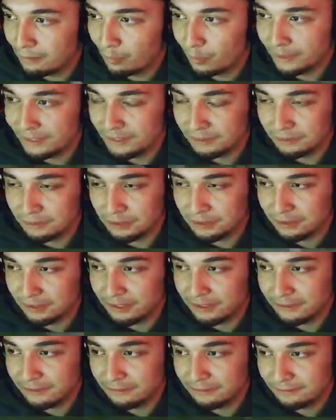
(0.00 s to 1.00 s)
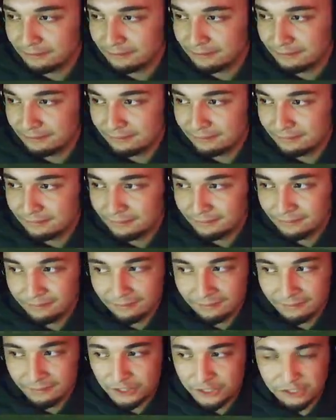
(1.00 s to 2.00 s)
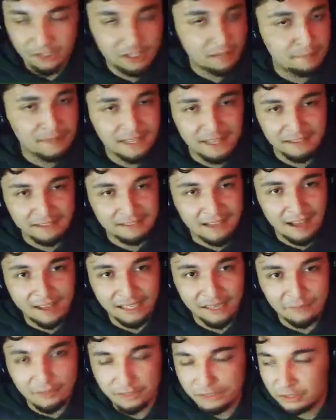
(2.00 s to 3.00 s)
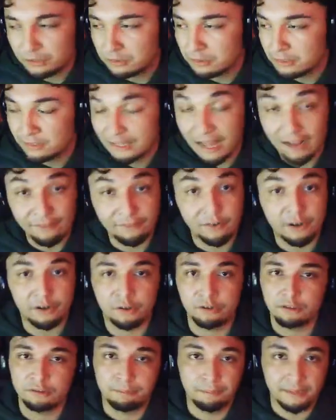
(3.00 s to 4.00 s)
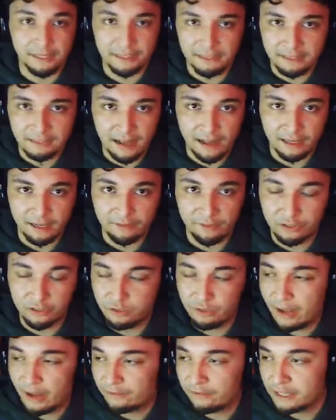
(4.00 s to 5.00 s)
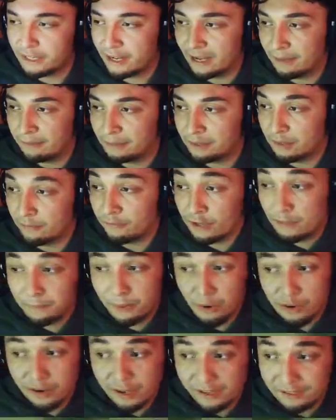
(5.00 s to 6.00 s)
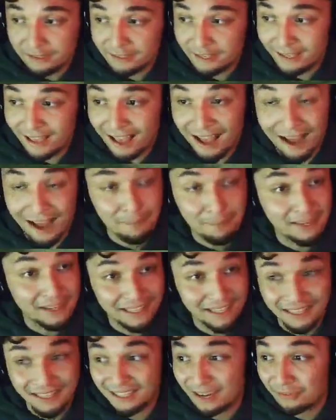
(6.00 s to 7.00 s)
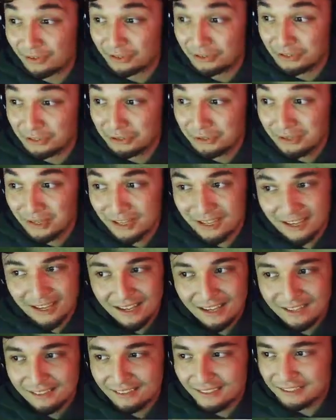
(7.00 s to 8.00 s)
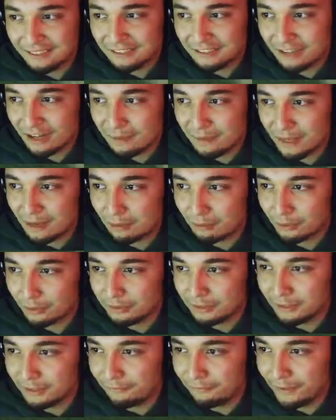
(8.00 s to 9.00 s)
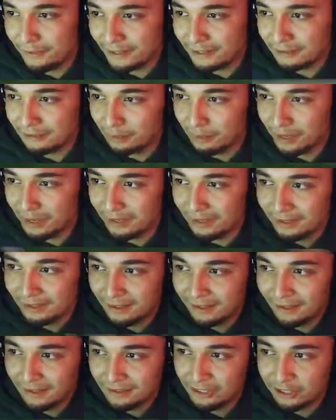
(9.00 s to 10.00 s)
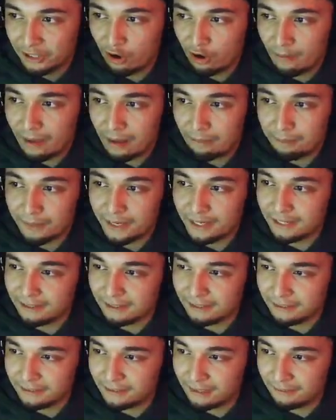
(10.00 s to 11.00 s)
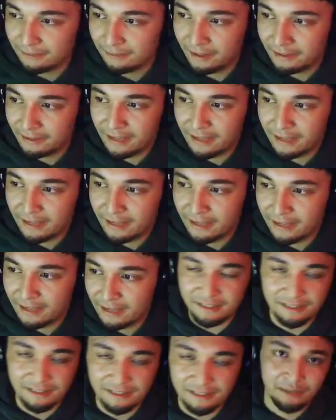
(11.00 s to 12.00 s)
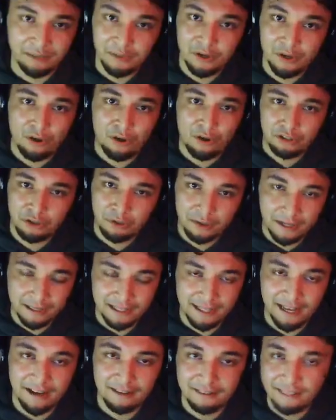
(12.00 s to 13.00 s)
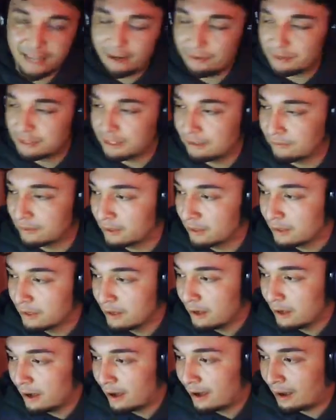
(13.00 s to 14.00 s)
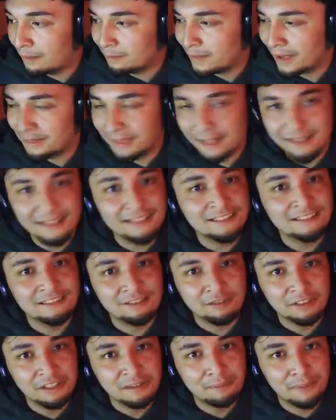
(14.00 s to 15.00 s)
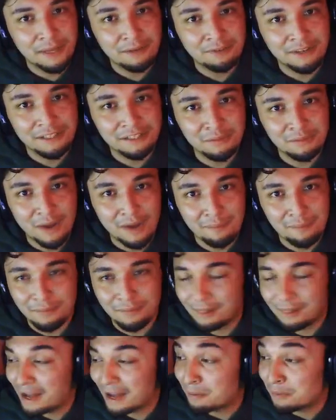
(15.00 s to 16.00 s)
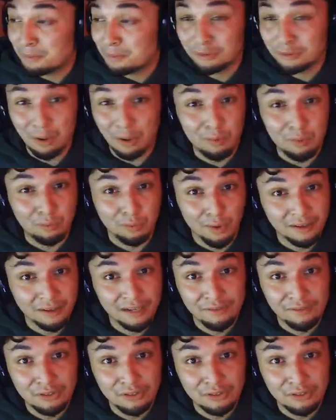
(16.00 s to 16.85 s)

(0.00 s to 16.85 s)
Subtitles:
what this looks like. Just going to beat a stock cover 2. Stock verticals beat stock cover 2 every time. So if your opponent is hopping into cover 2, this is going to be a really effective way to go about beating this defense. As you guys can see, we also hit the outside receiver. I think this is a big reason why a lot of people don't run cover